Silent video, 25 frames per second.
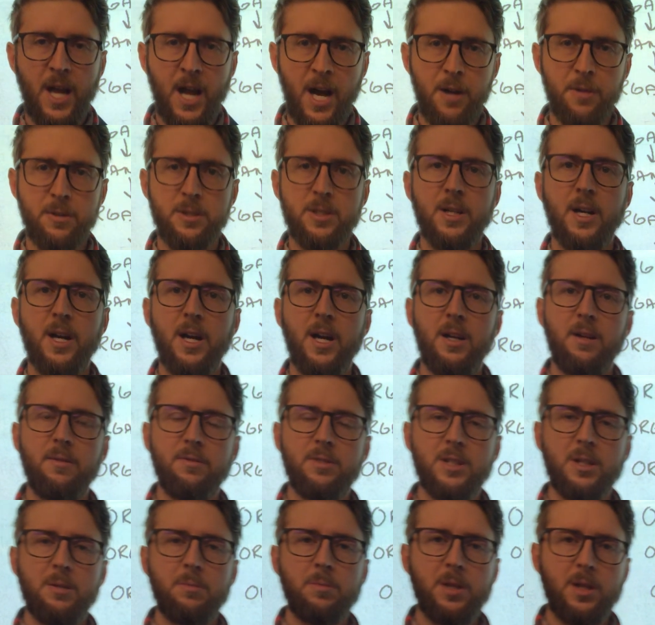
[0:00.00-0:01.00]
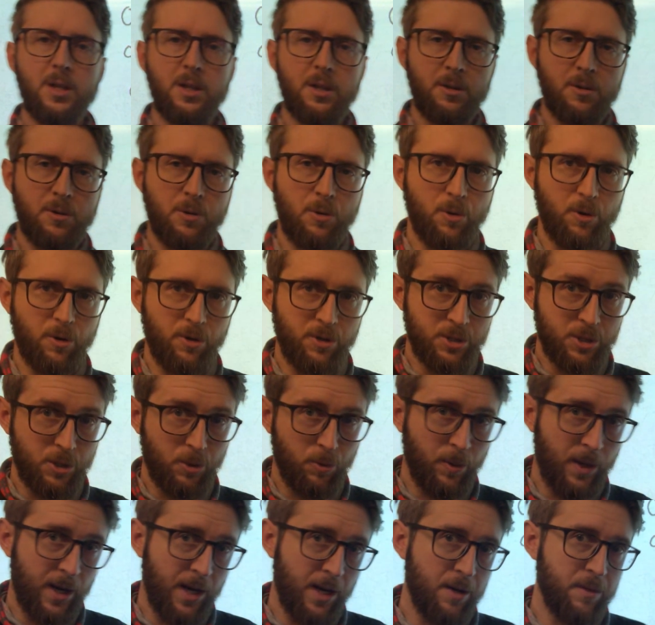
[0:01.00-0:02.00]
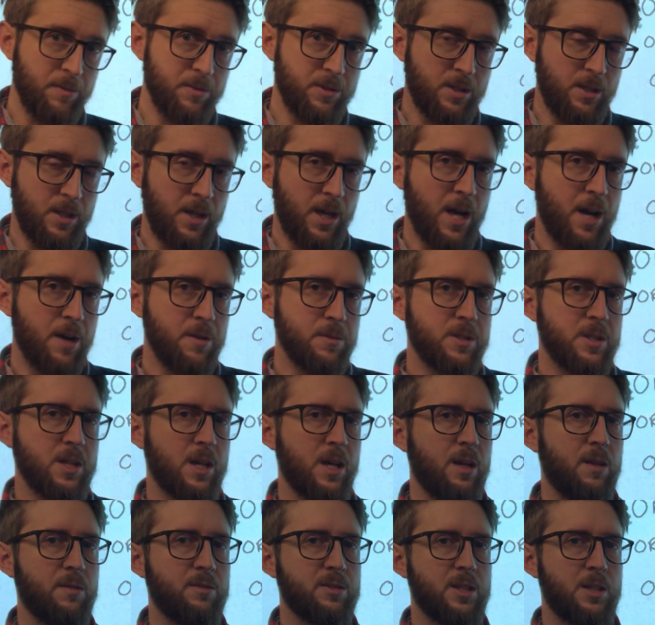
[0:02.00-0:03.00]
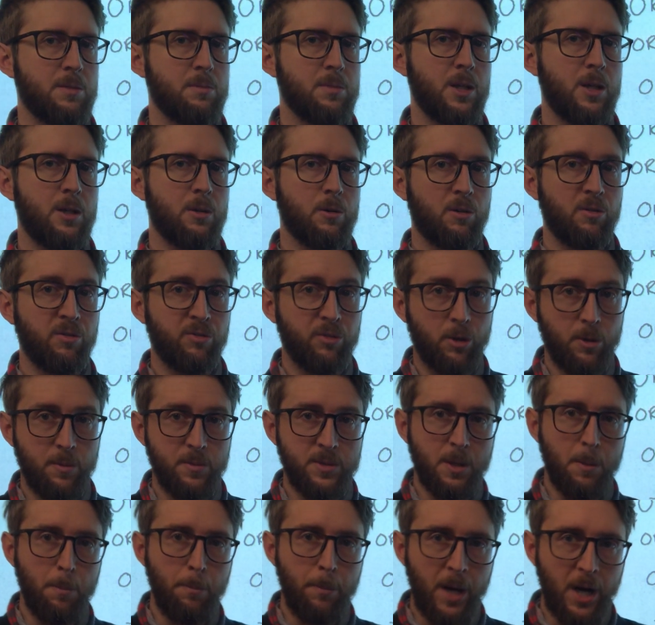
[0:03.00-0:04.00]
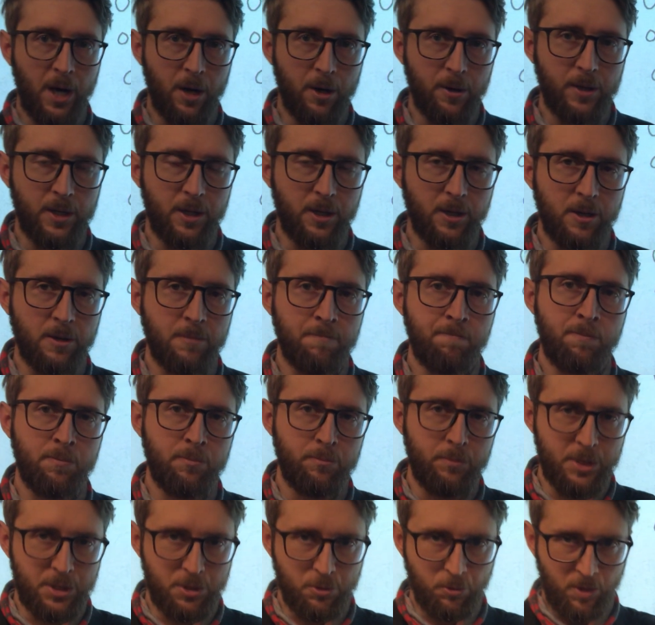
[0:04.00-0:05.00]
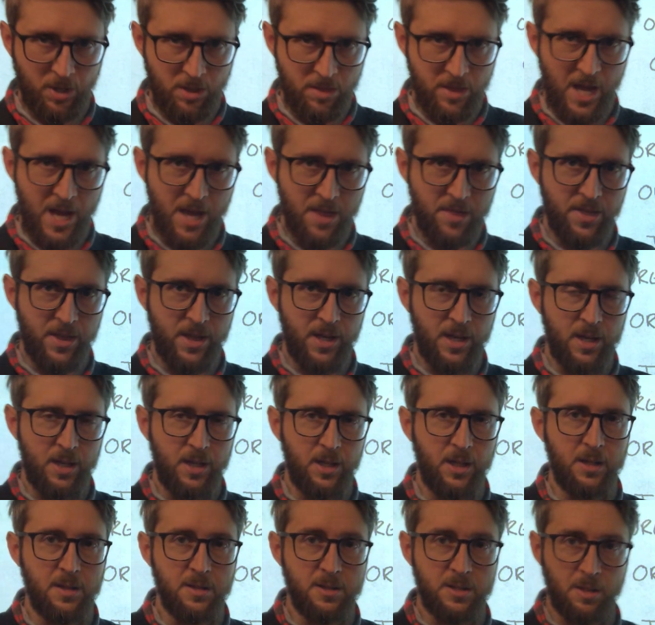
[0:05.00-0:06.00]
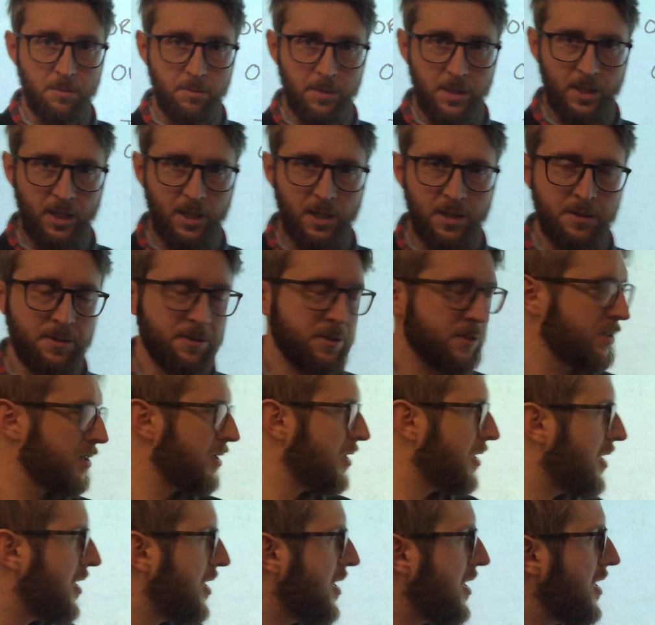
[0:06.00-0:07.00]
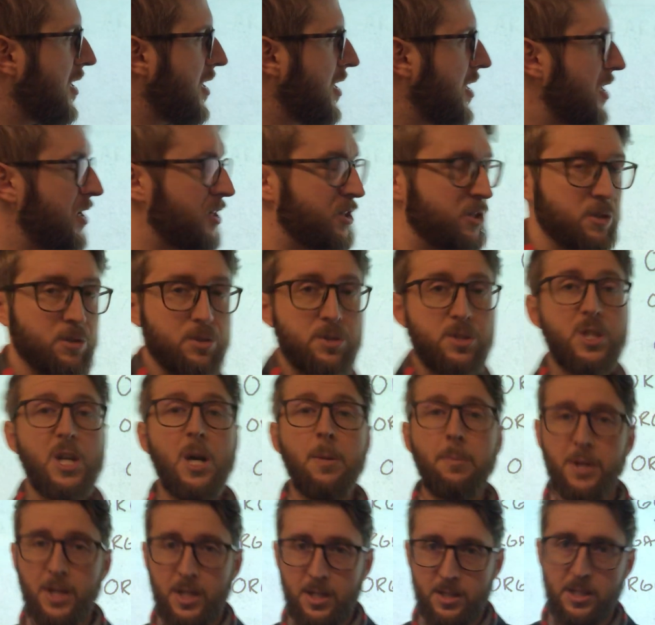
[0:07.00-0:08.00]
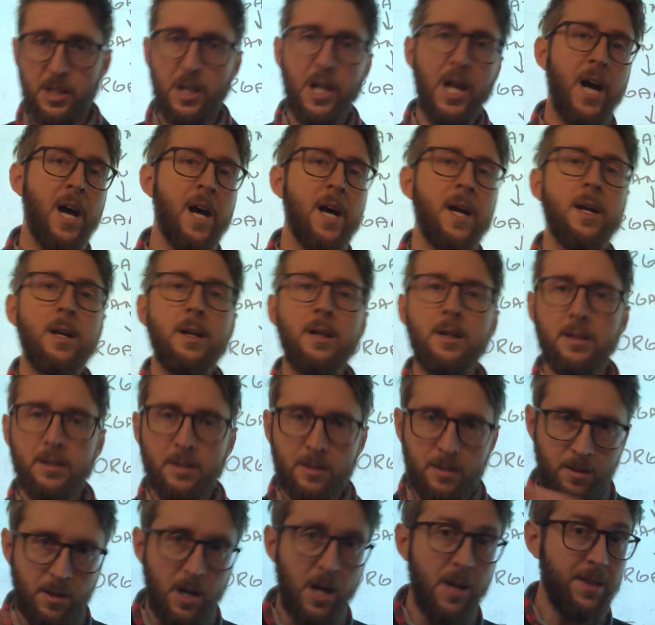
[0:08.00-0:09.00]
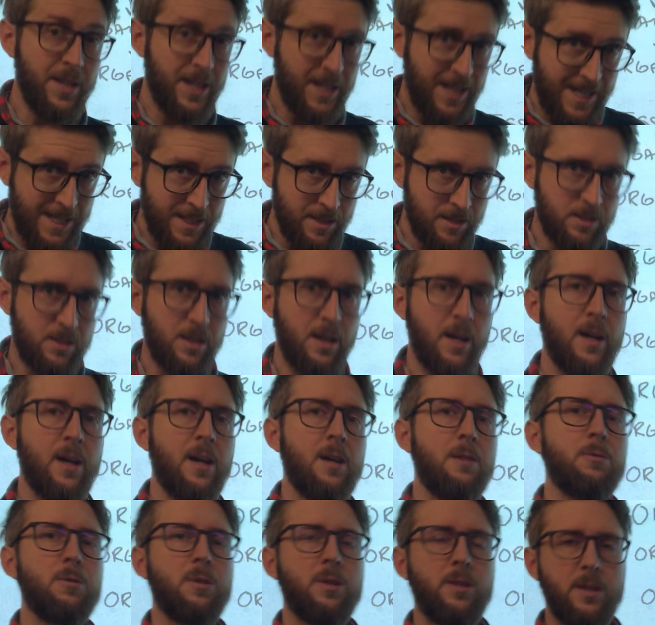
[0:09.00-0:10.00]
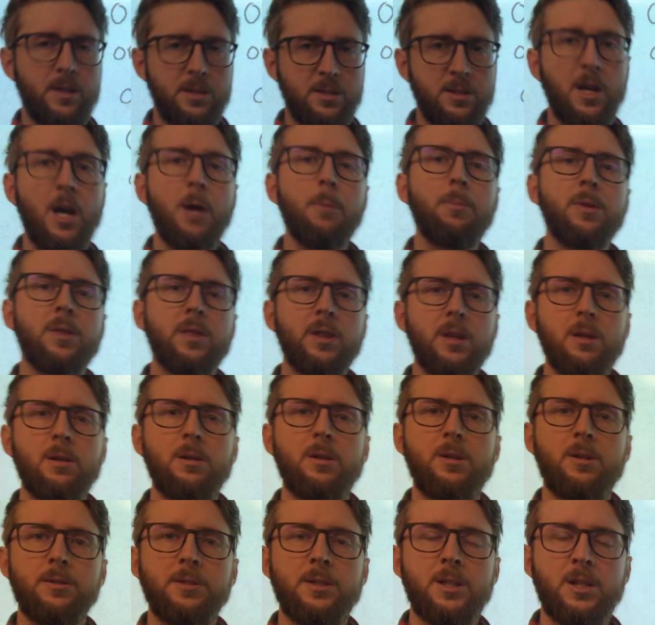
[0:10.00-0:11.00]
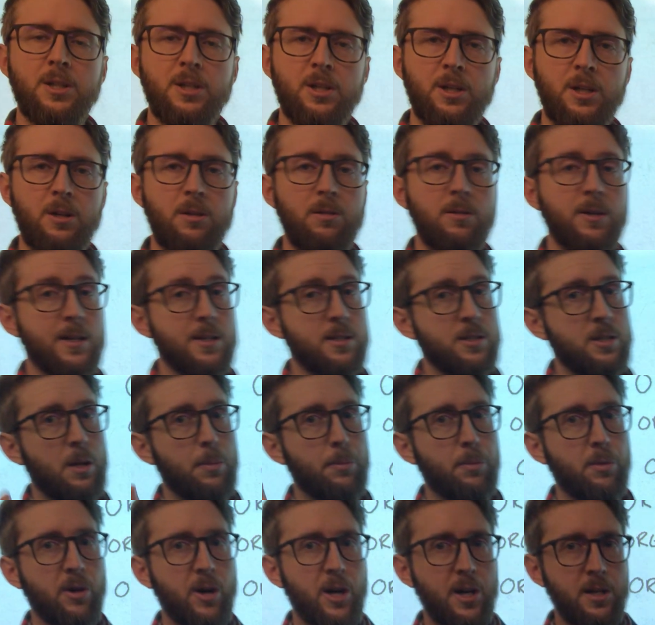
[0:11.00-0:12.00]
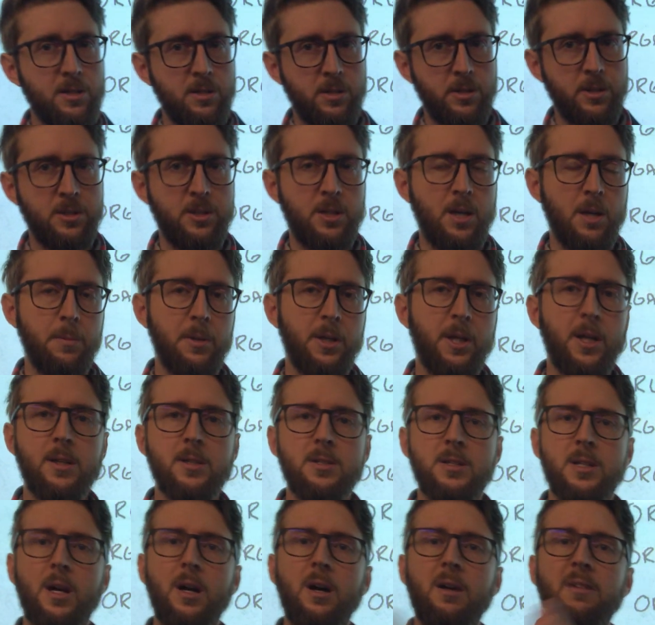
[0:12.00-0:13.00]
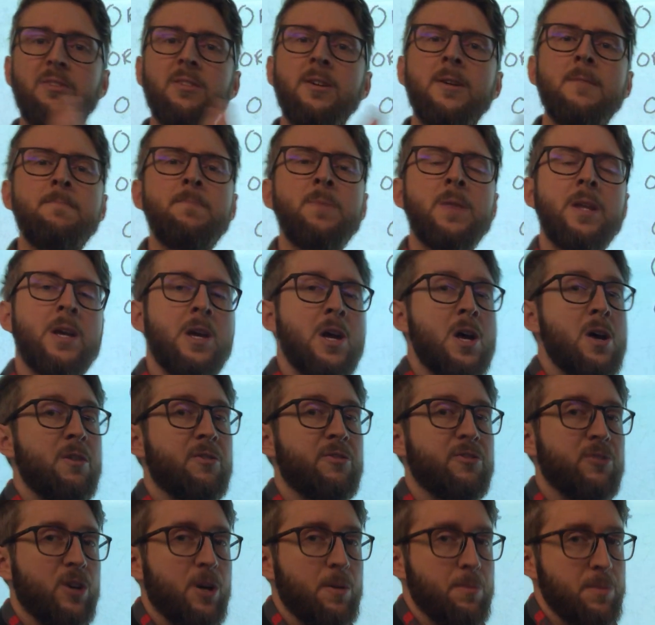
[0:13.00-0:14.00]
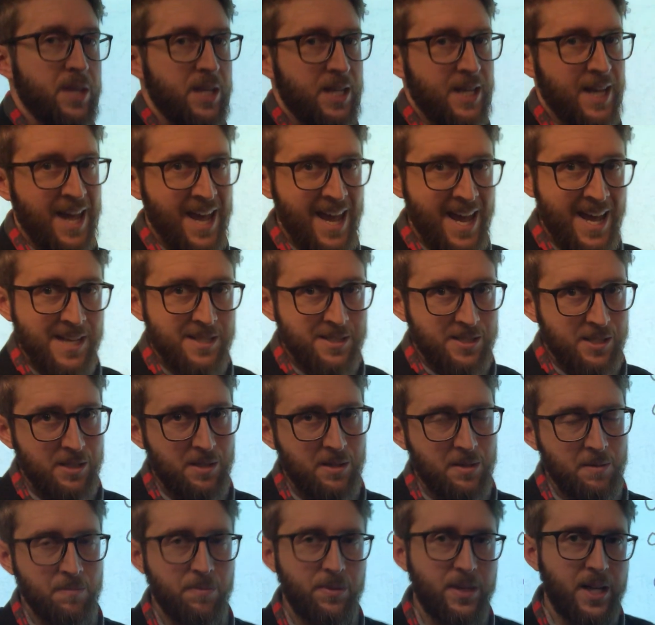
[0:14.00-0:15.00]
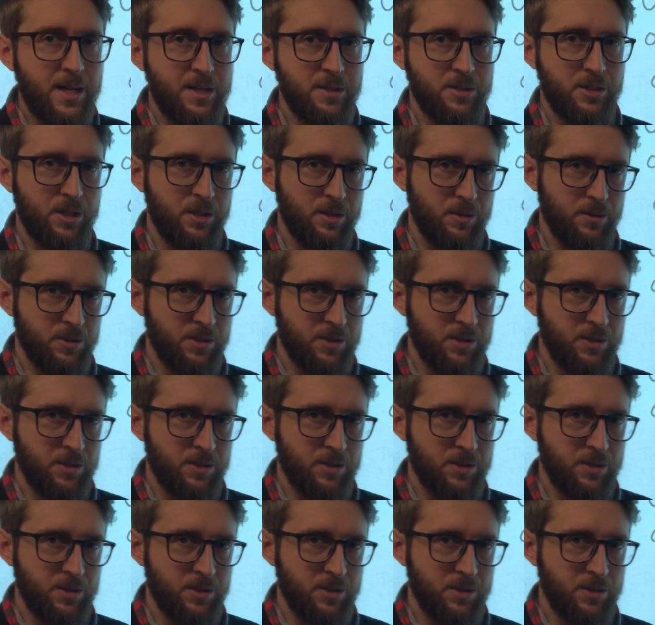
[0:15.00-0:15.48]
outside of something or surrounds the outside of something or forms a barrier between that thing and something else. Your stomach is lined on the inside with this epithelial tissue that separates the stomach itself from the acid that is in your